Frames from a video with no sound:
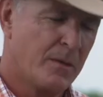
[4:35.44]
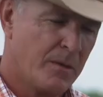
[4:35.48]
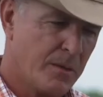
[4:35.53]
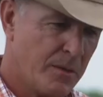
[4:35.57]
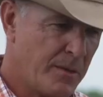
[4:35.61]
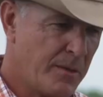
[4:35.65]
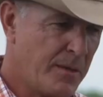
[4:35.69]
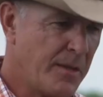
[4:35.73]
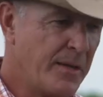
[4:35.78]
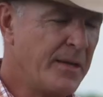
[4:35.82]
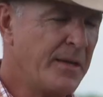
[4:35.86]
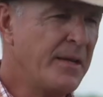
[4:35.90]

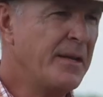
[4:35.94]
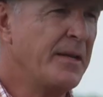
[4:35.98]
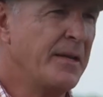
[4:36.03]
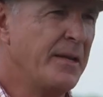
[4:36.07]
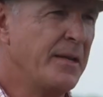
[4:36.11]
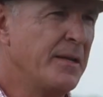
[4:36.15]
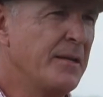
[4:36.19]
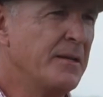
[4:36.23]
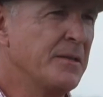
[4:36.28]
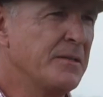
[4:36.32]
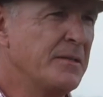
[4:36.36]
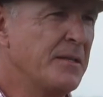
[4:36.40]
It
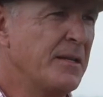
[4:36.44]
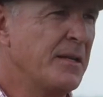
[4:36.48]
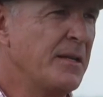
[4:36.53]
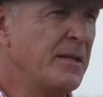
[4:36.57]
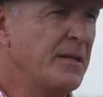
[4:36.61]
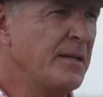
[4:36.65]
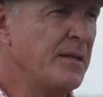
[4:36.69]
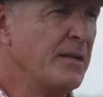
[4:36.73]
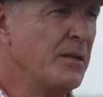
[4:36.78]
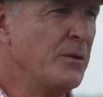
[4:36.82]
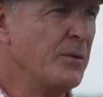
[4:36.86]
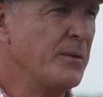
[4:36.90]
is, and
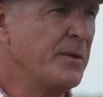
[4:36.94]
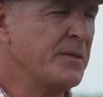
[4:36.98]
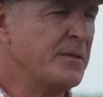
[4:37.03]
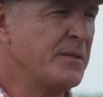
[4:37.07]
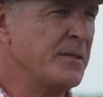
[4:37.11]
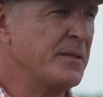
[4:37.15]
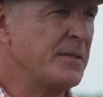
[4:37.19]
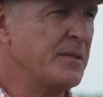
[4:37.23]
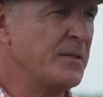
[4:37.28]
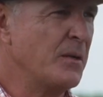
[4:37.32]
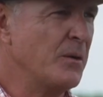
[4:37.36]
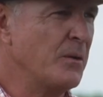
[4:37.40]
you know it's
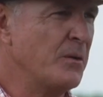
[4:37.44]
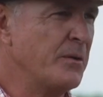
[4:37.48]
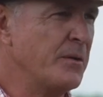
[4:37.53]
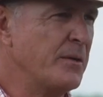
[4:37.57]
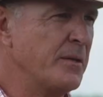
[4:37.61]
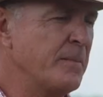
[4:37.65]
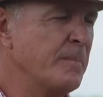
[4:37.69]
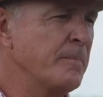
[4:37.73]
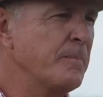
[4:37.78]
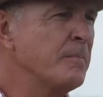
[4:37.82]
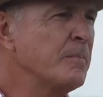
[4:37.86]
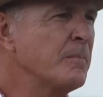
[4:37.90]
it's hard to,